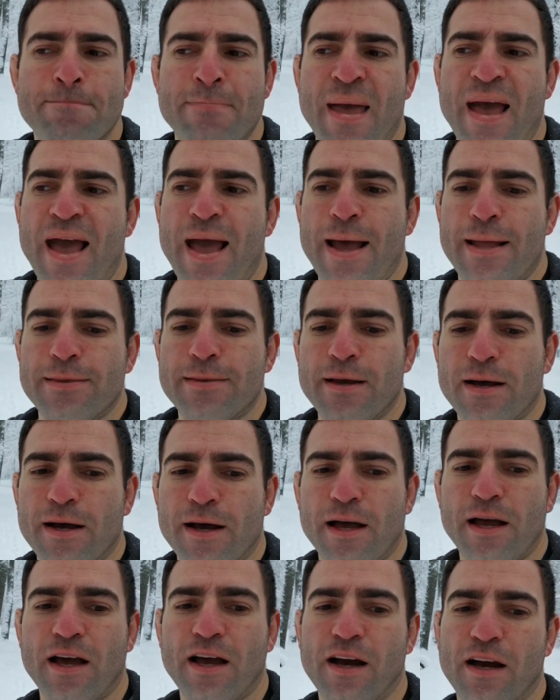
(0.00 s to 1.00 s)
and
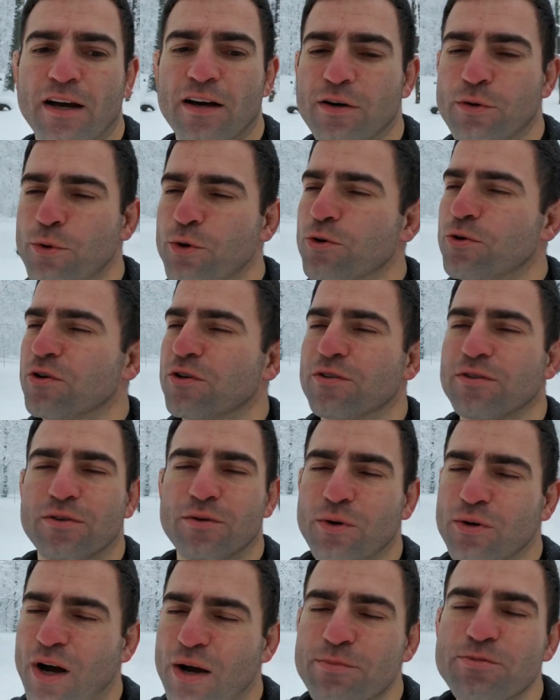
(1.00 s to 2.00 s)

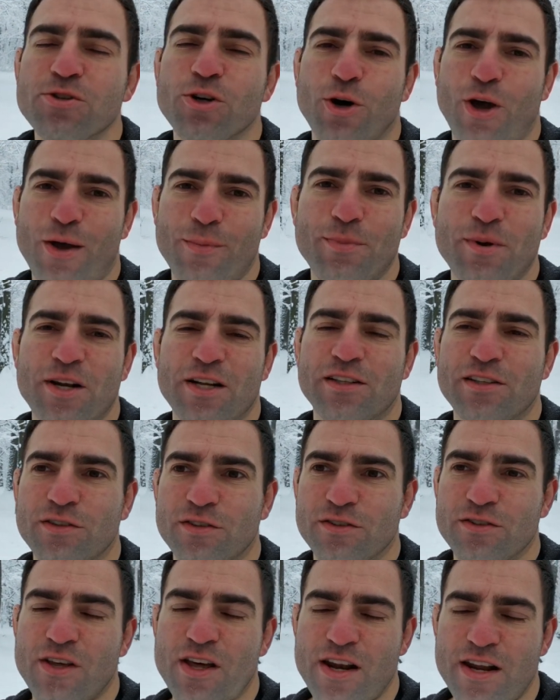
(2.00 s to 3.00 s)
I'm so happy
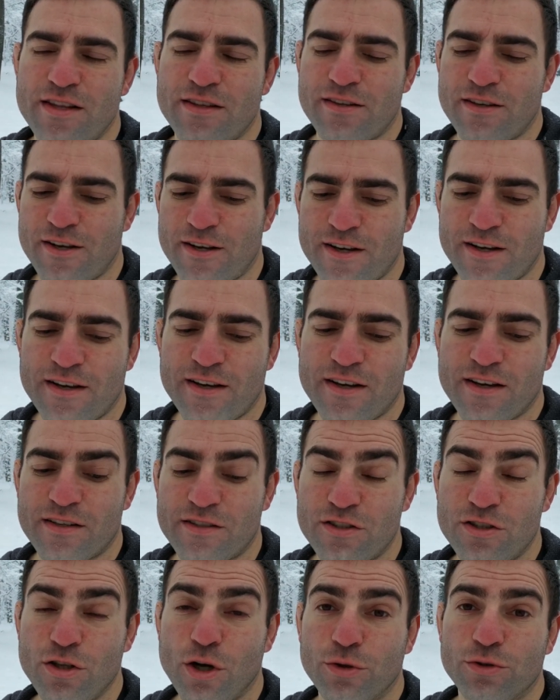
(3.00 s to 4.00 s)
that it
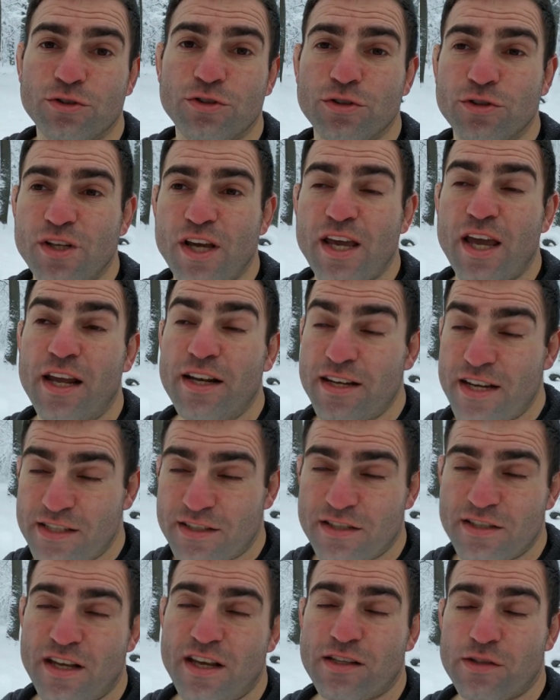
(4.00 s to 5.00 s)
snowed today and
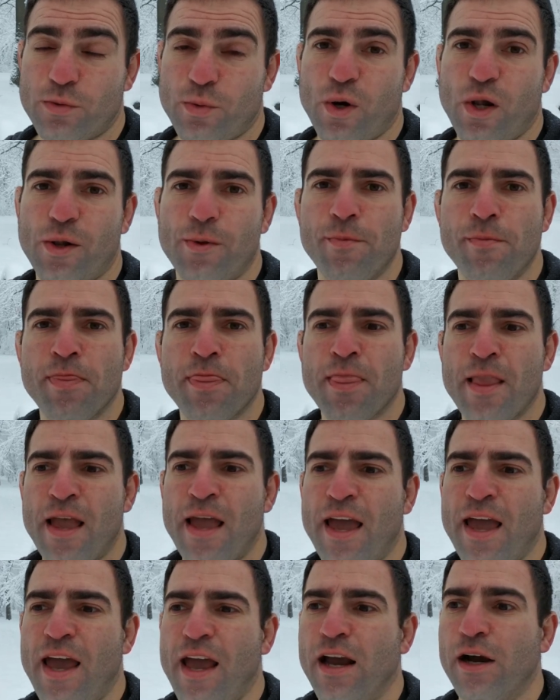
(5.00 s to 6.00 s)
yesterday as well.
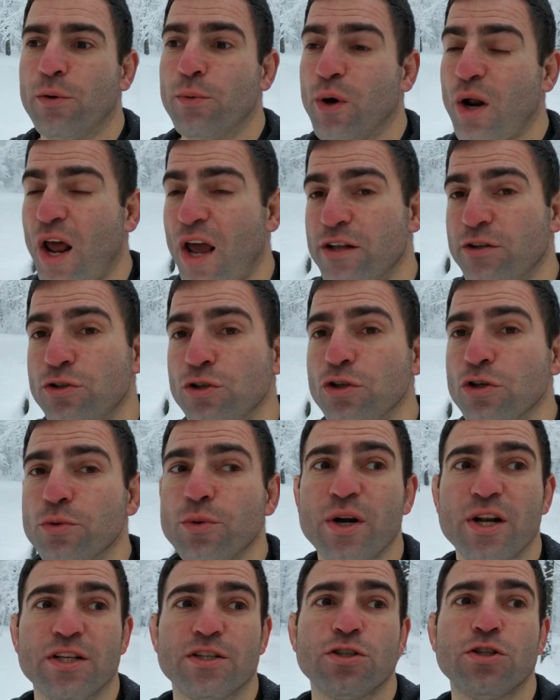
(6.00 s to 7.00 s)
And what I do
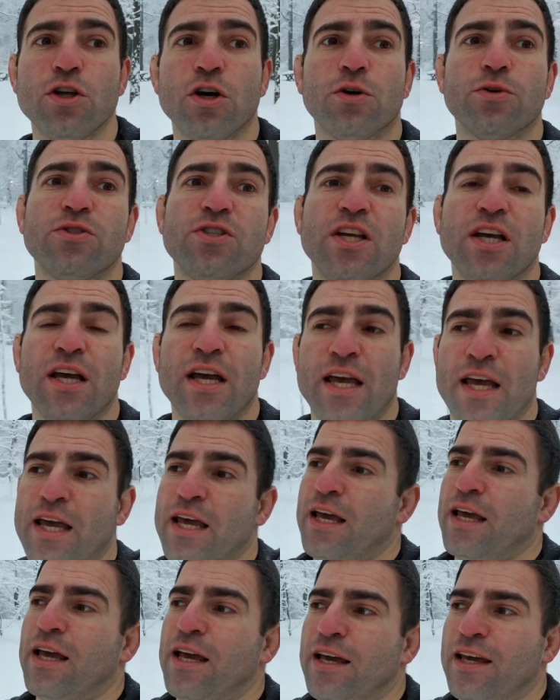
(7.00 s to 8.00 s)
when it snows
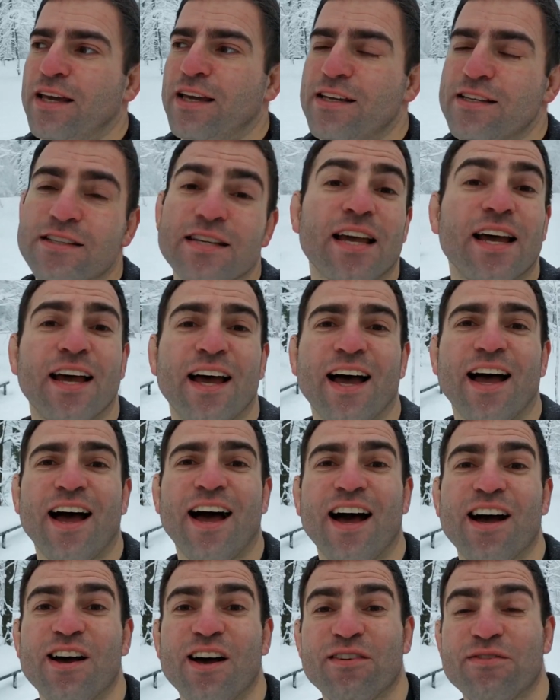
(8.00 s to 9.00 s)
is,
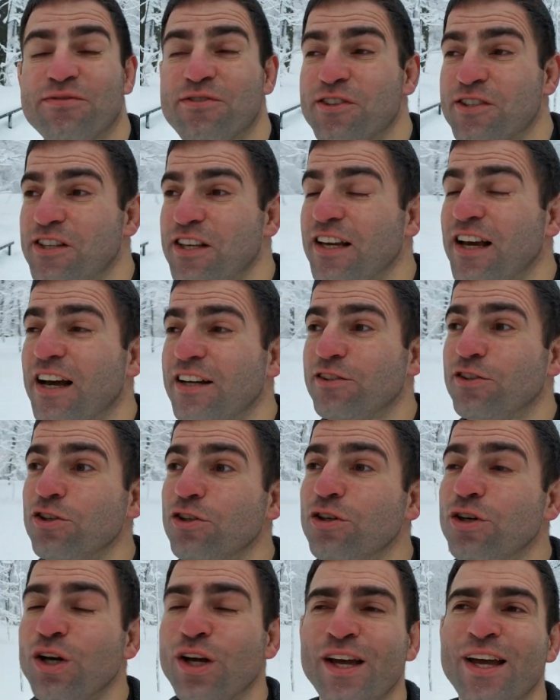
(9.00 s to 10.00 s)
first thing I
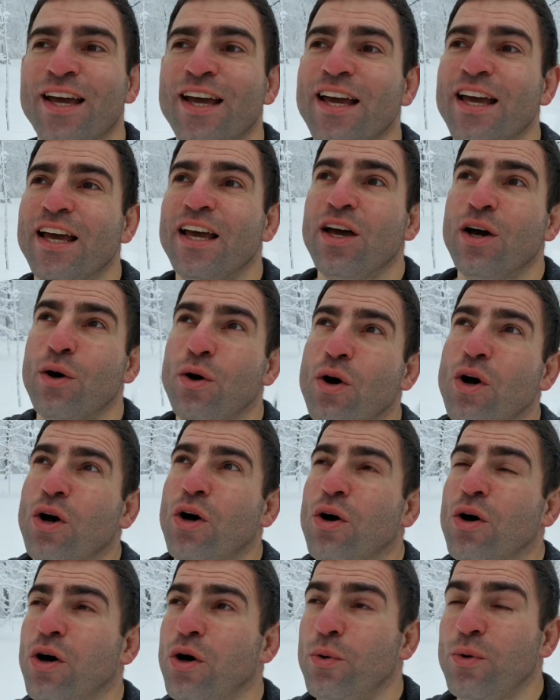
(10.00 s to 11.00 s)
do
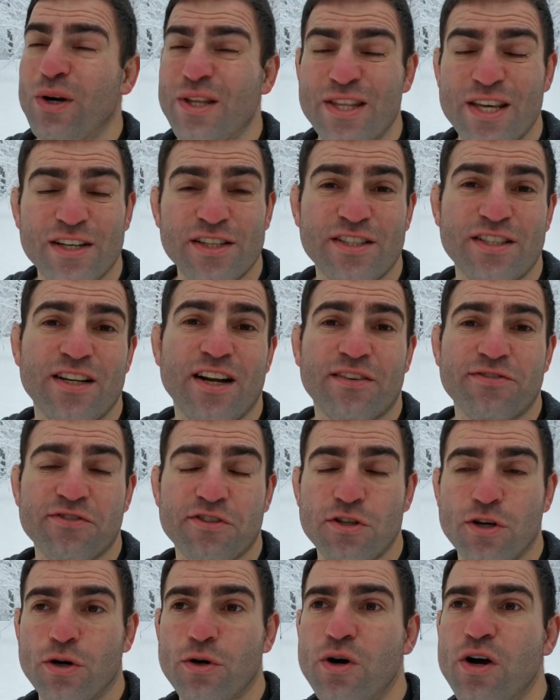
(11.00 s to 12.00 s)
when there is enough
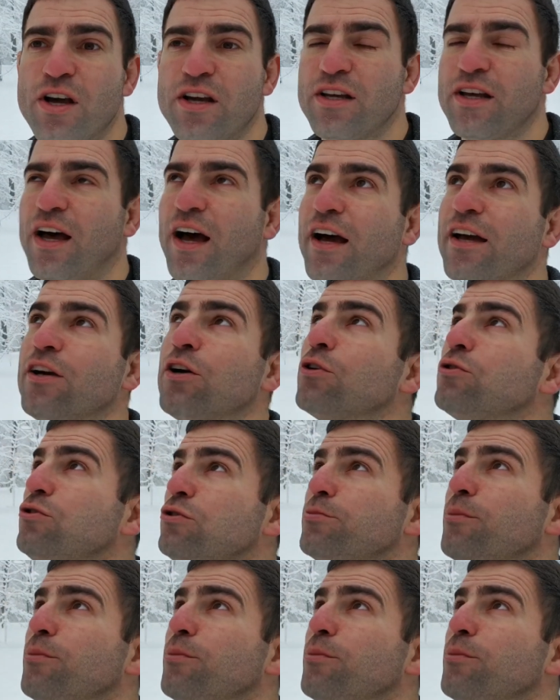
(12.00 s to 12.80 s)
snow, I go to